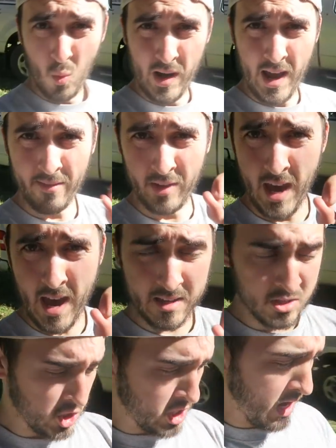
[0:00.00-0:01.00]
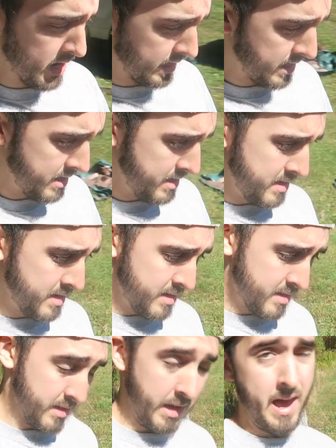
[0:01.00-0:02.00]
We have gas, check.
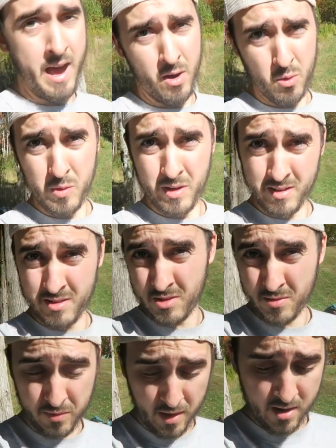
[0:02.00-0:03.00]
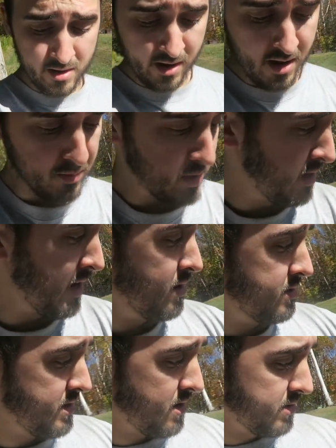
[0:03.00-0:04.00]
Now we gotta just fire it up, see
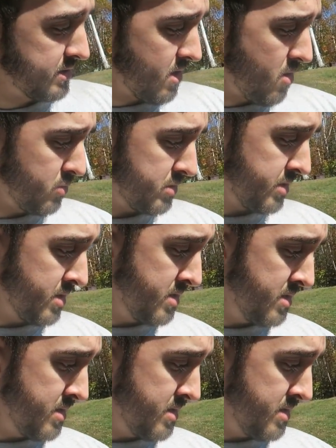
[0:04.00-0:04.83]
how, see how this goes.